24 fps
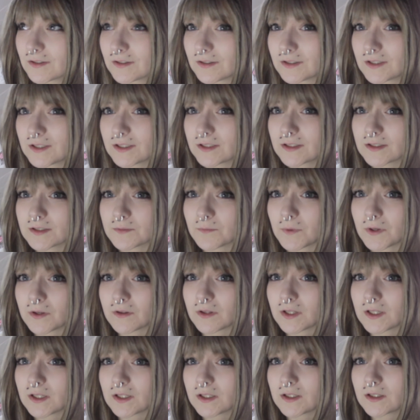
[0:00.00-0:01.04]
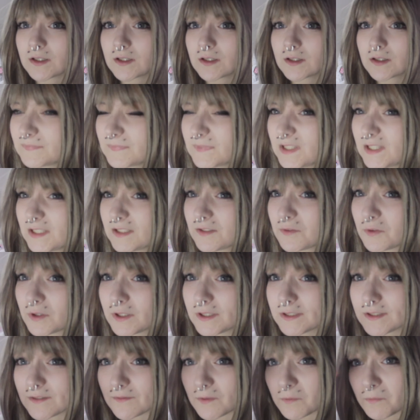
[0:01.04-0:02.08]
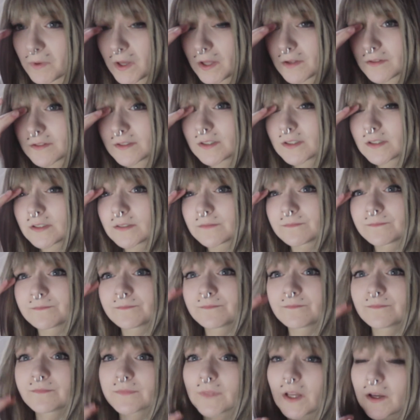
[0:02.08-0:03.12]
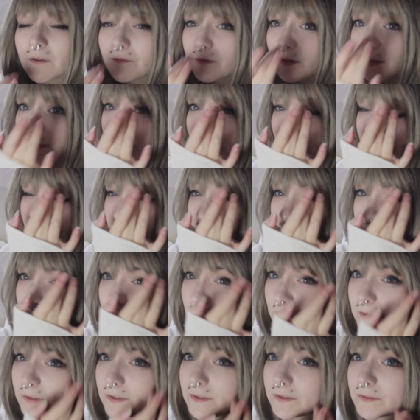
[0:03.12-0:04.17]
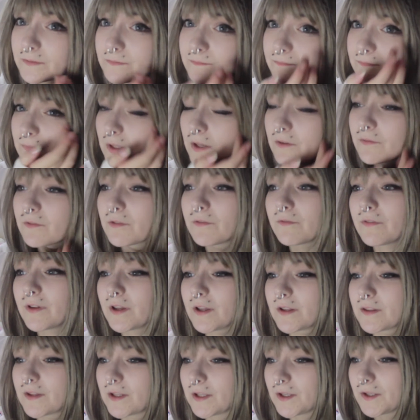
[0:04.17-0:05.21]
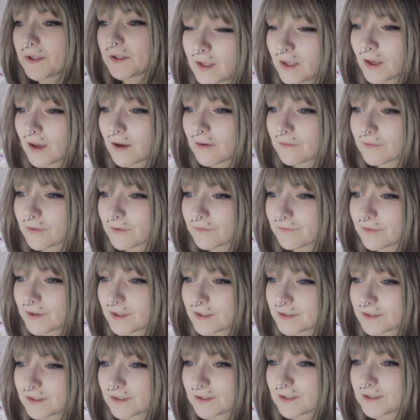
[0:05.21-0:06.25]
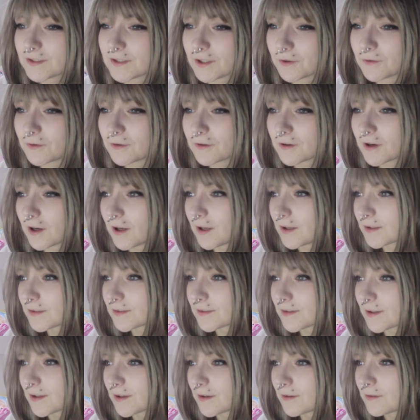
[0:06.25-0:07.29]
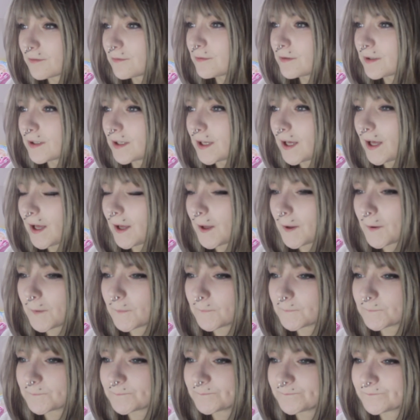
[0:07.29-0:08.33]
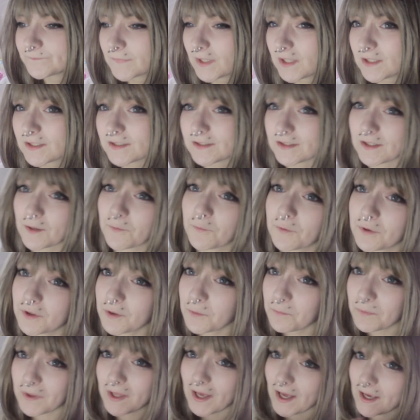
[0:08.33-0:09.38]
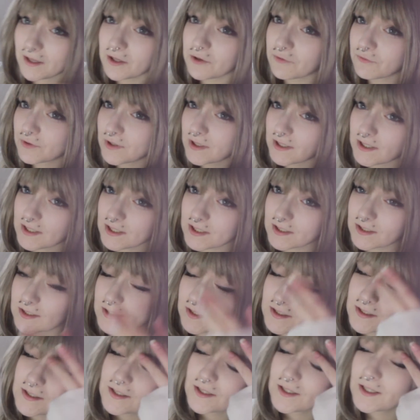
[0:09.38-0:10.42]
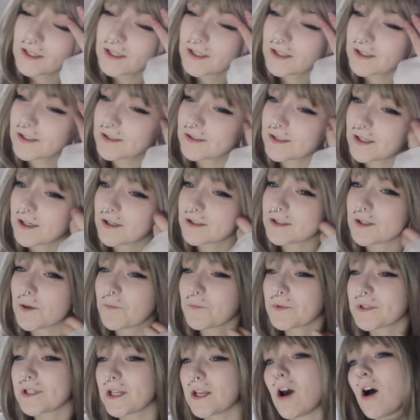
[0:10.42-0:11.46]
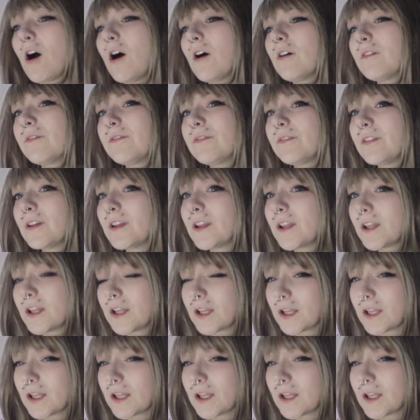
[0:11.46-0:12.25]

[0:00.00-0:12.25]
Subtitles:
which is about like, it's like 20 something pounds, isn't it? I'm really bad at converting. I've converted the total cost though, because I want to be accurate, because I got 10% off.